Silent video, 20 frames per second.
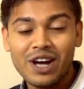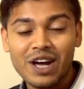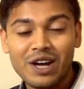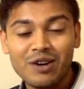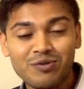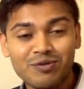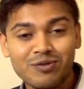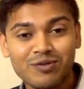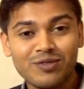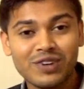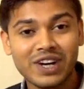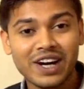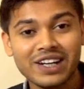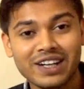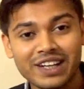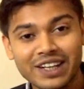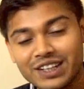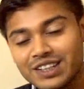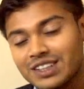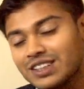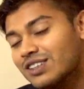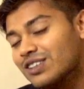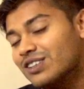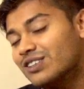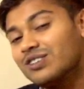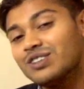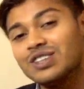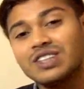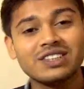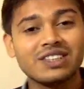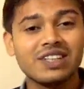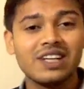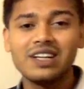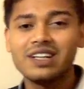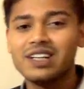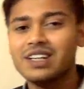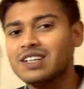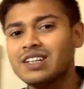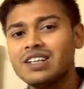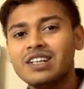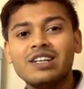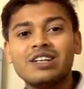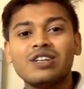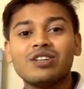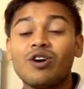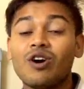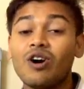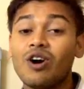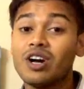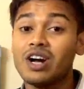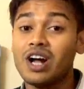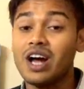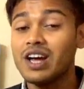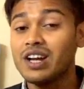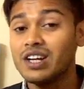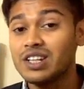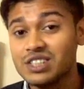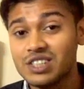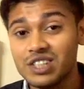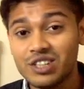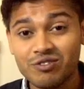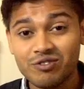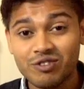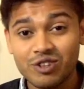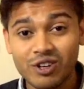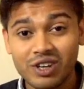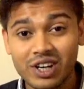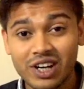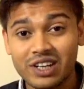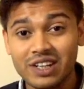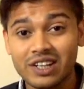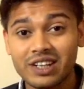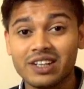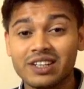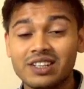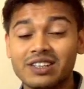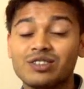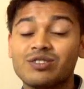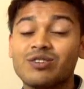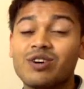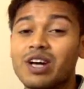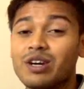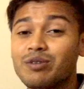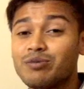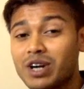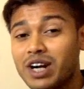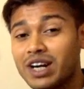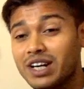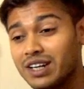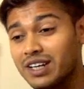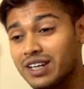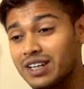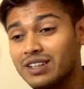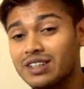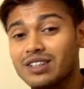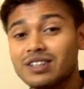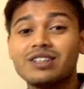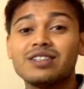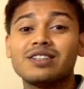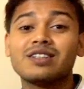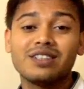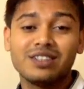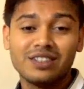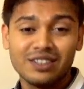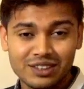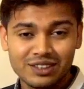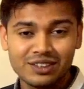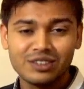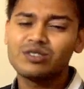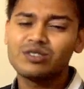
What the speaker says: so I am writing you this letter, or I received your letter, so I am writing.